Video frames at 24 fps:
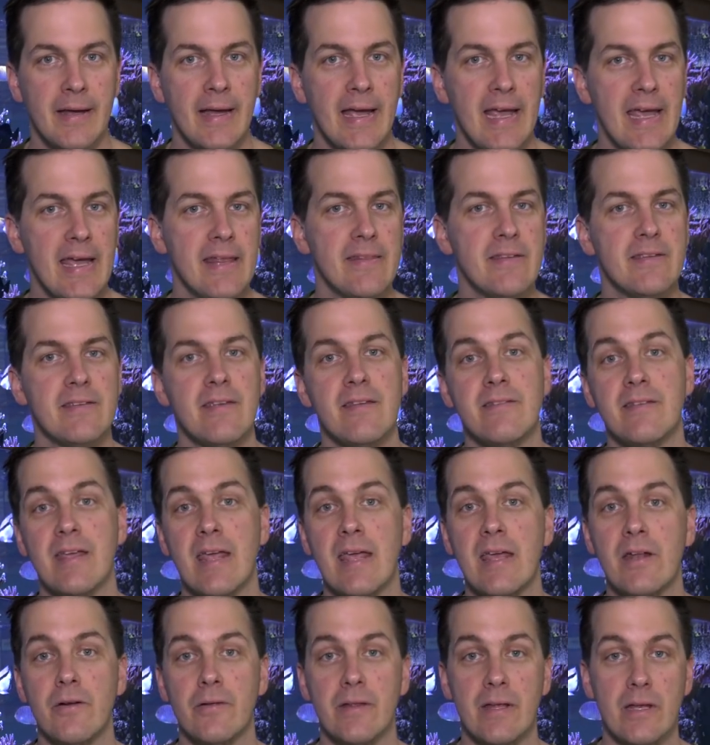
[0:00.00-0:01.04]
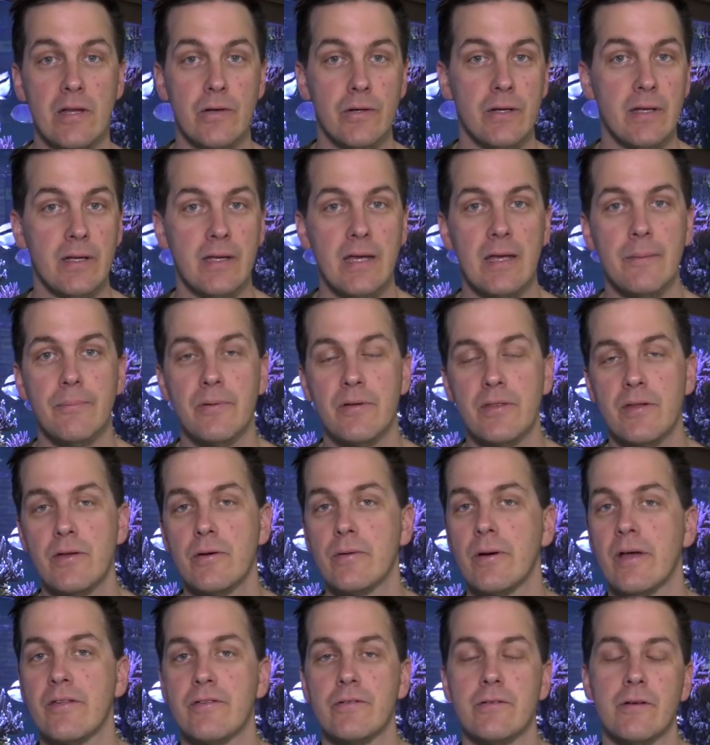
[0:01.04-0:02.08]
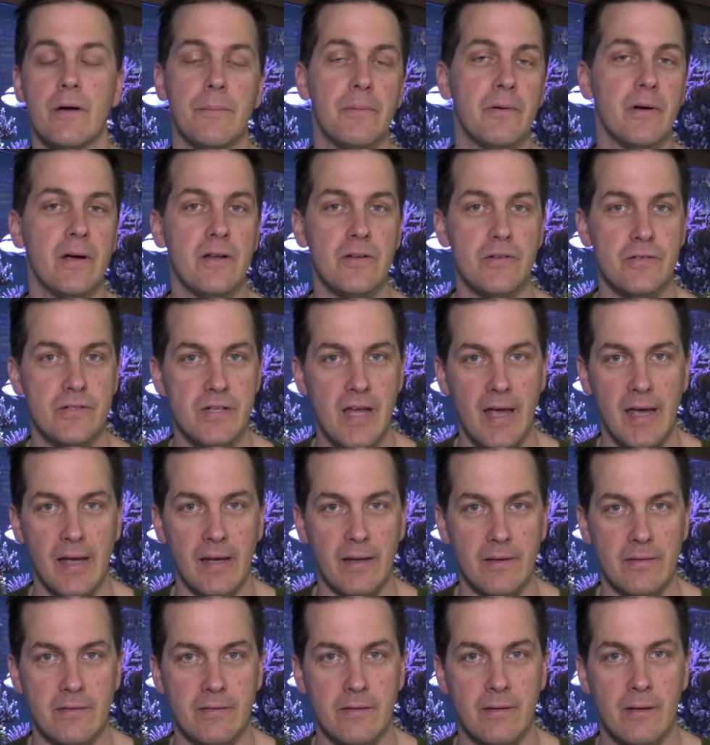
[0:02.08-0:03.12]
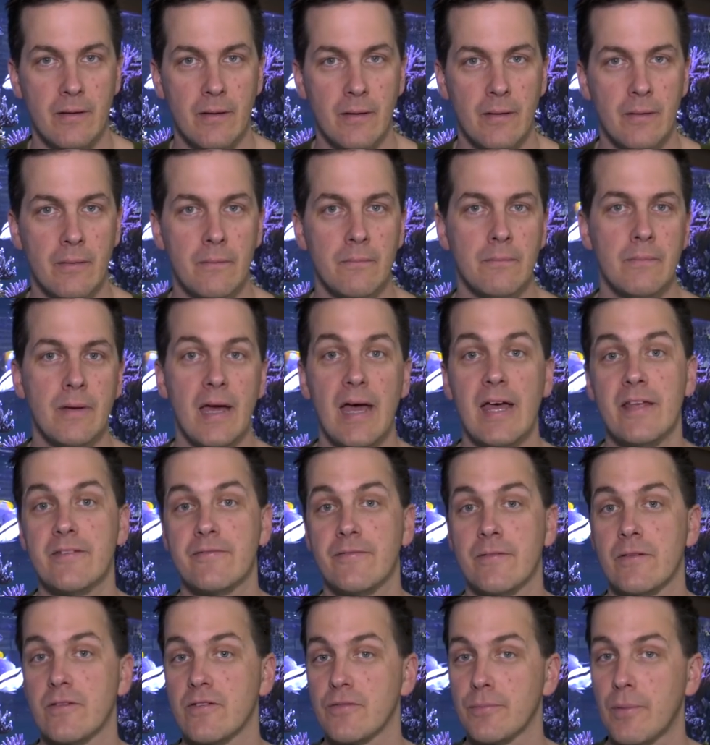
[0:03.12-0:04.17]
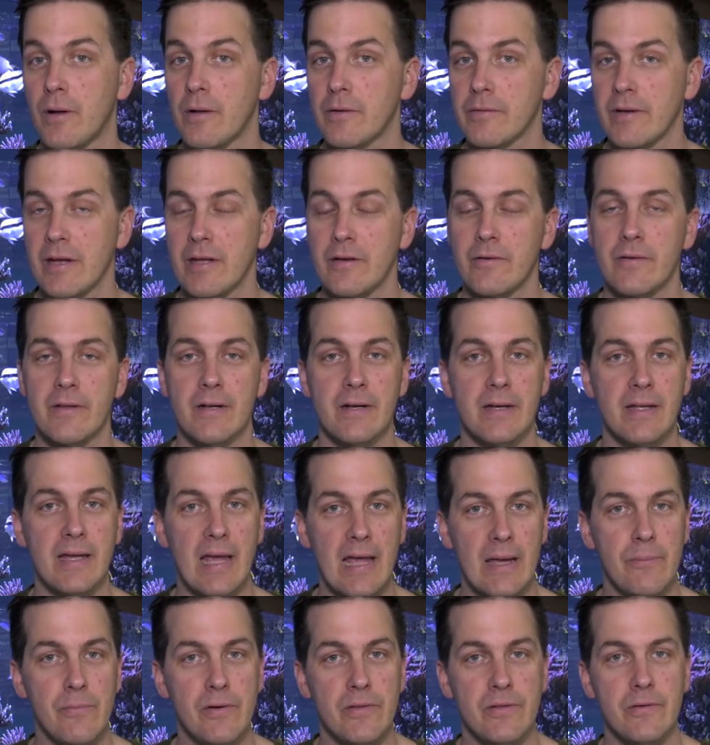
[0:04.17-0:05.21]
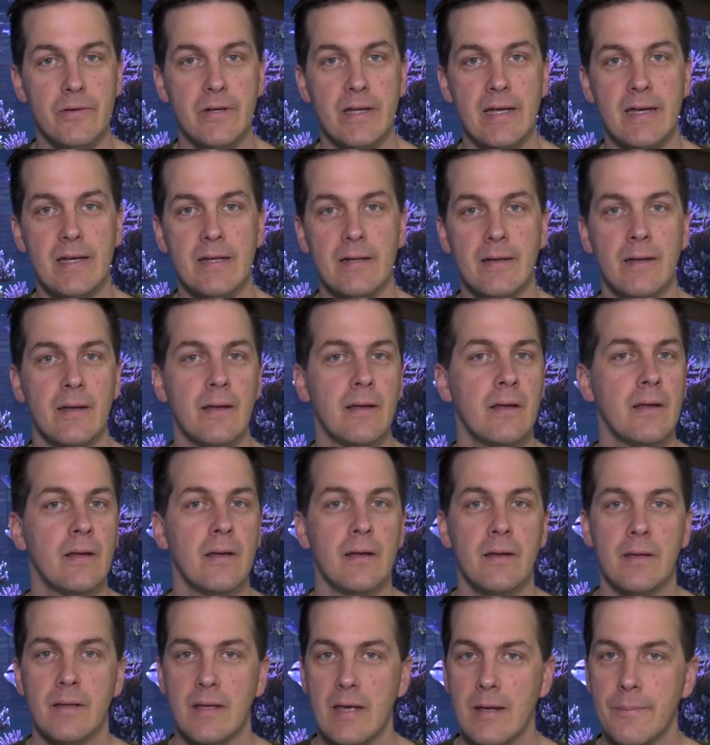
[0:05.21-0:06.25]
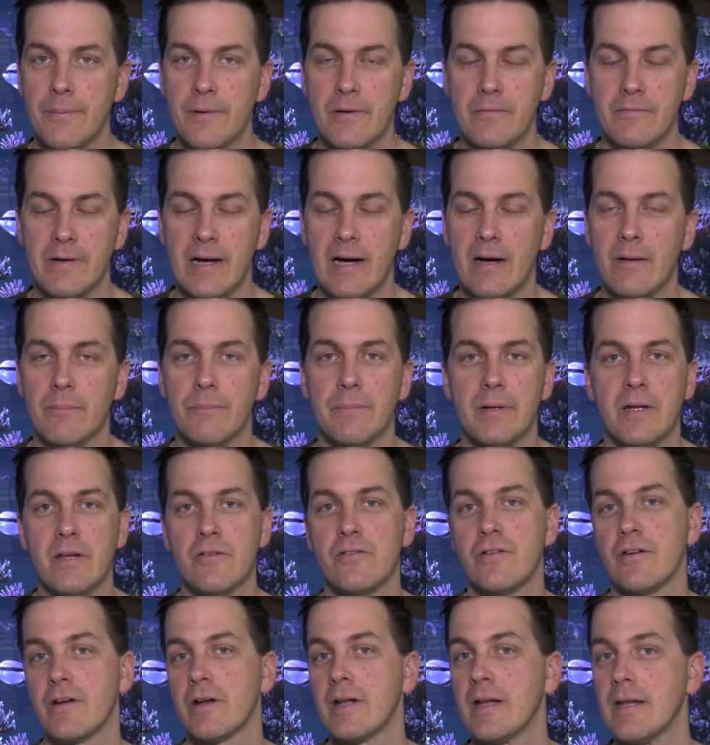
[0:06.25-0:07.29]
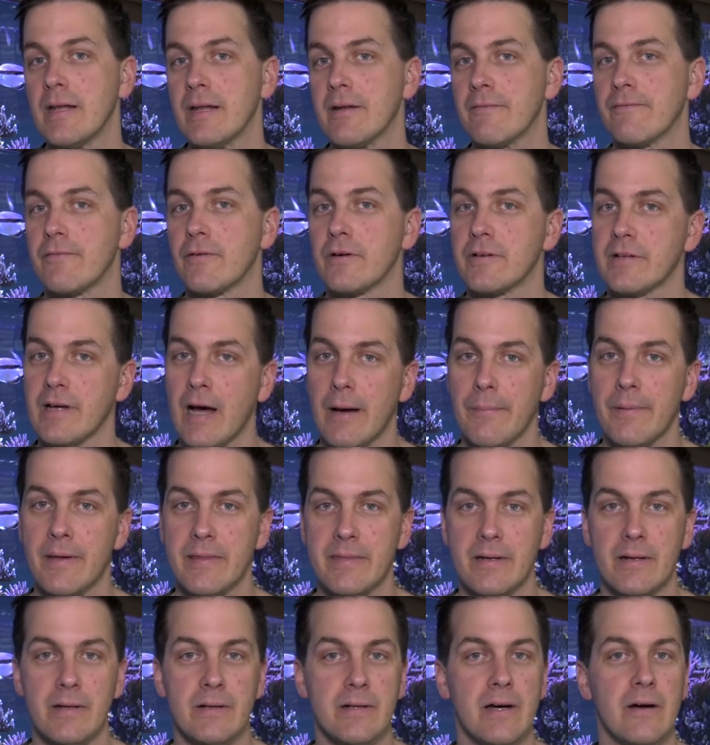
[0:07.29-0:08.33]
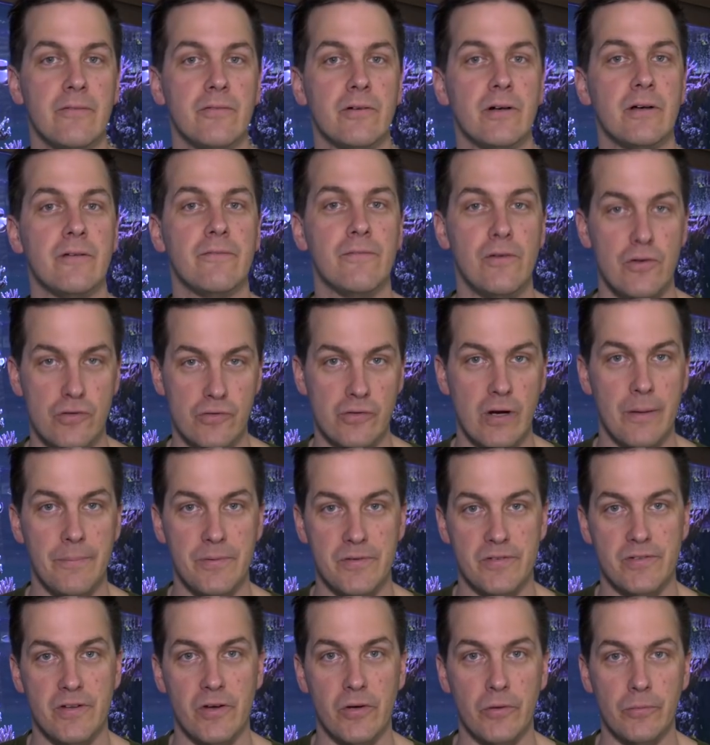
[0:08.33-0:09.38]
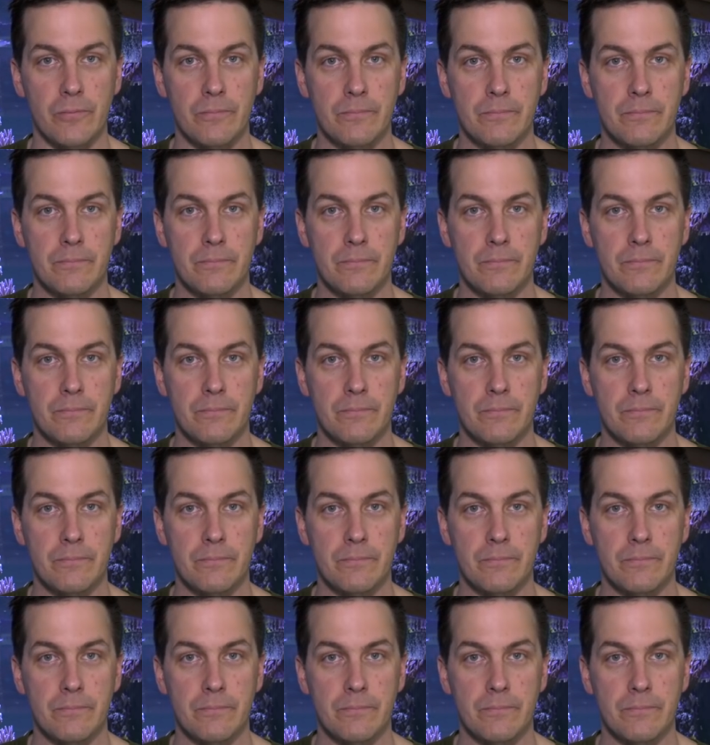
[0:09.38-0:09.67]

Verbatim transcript: And this is a heater that you can keep with you as you upgrade your tanks. As for the smaller heater that came with your kit, keep it around because you're going to need it for a topic that I'll cover in a future episode.